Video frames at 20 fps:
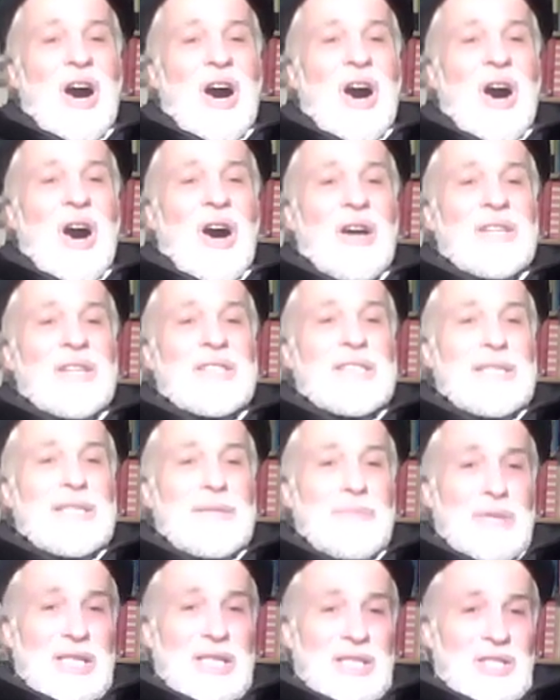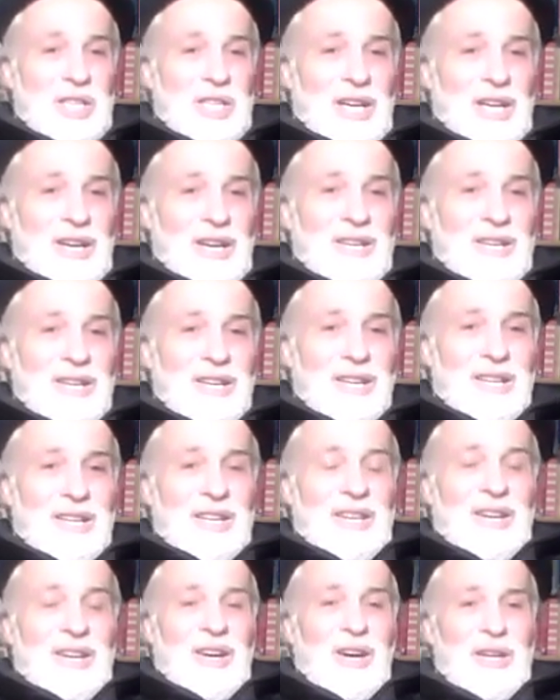Artemisia.
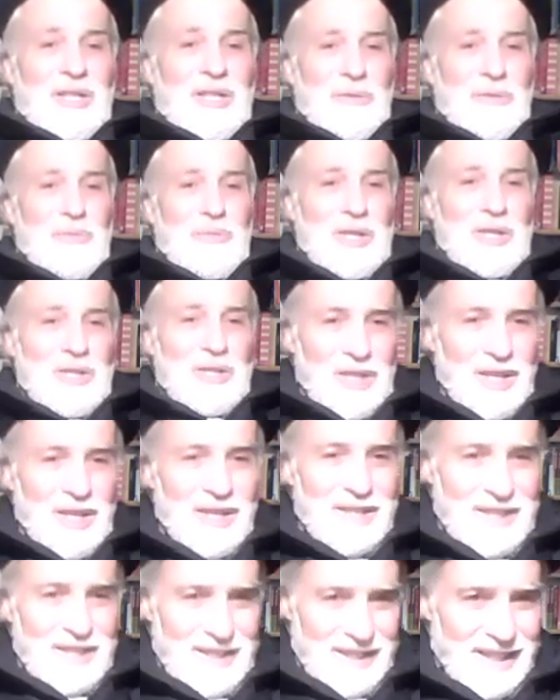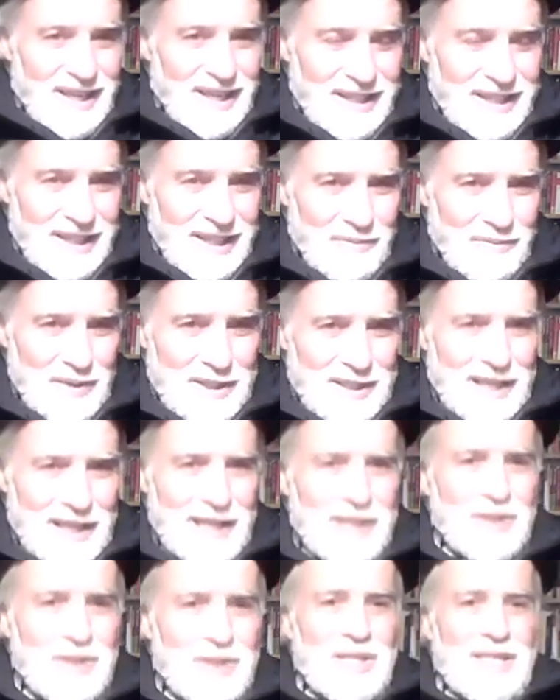Artemisia. Yeah, it was an
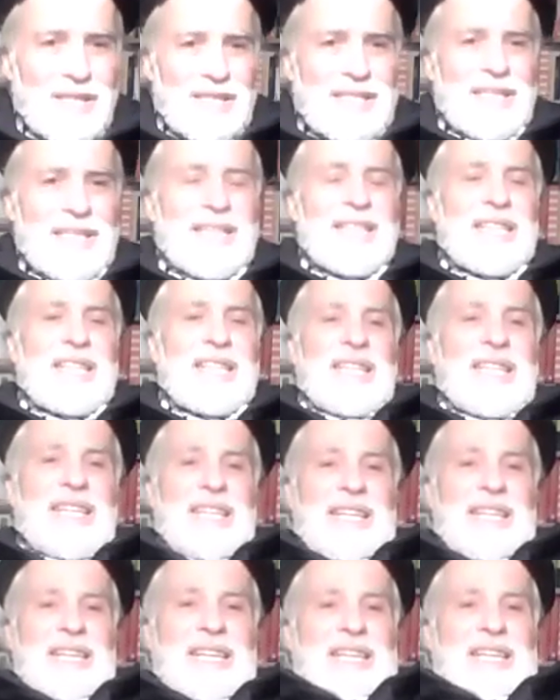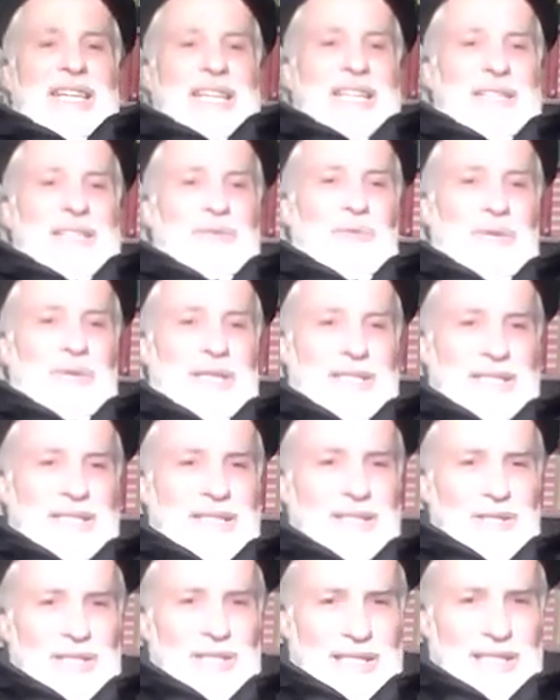ancient city in
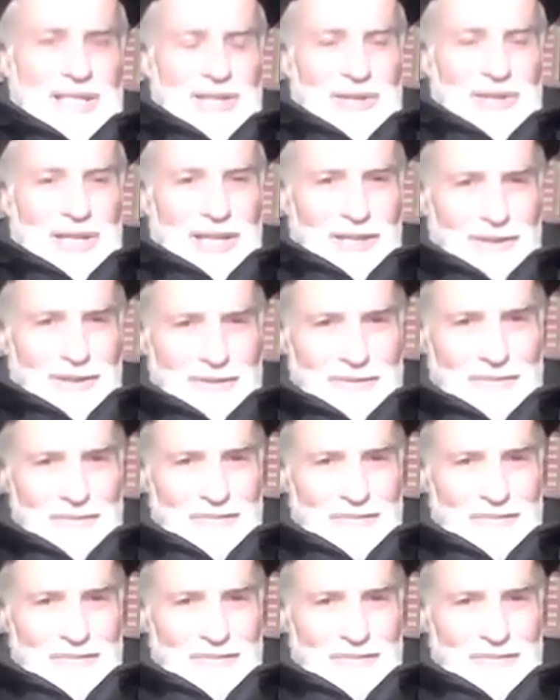Western Syria.